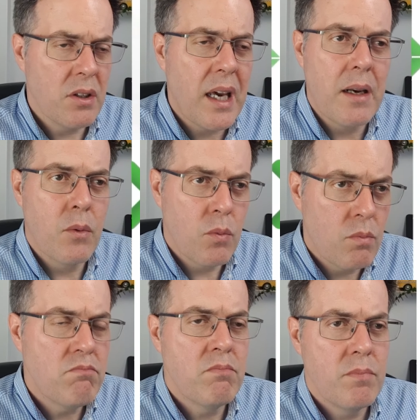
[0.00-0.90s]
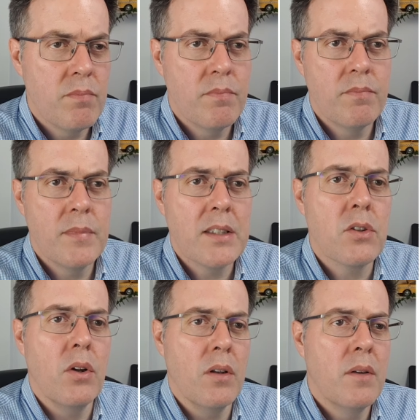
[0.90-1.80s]
Okay, that's
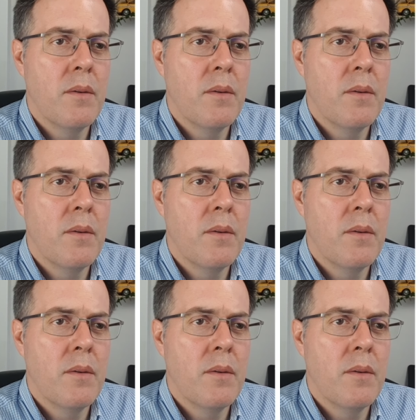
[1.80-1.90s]
all.